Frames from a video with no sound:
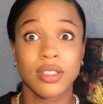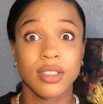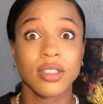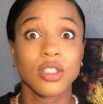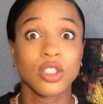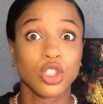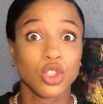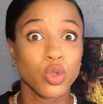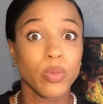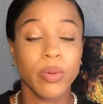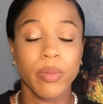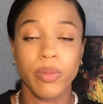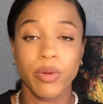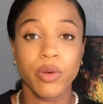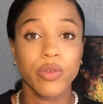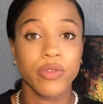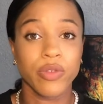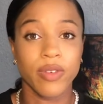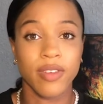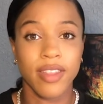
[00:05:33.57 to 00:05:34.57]
super
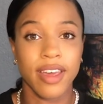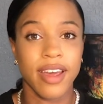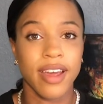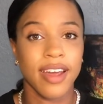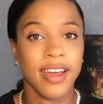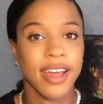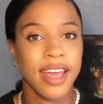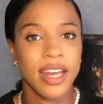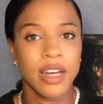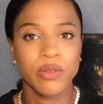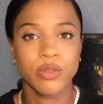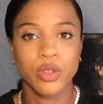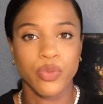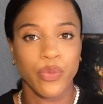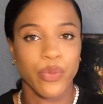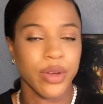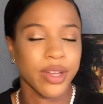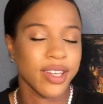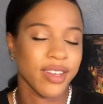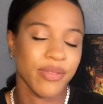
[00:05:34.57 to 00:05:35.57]
beautiful there, and it was
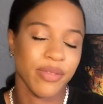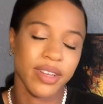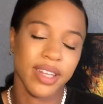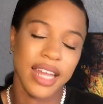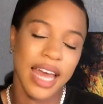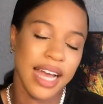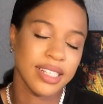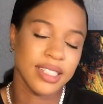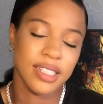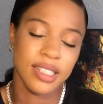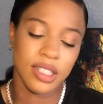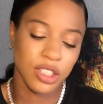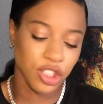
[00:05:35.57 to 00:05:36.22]
really relaxing.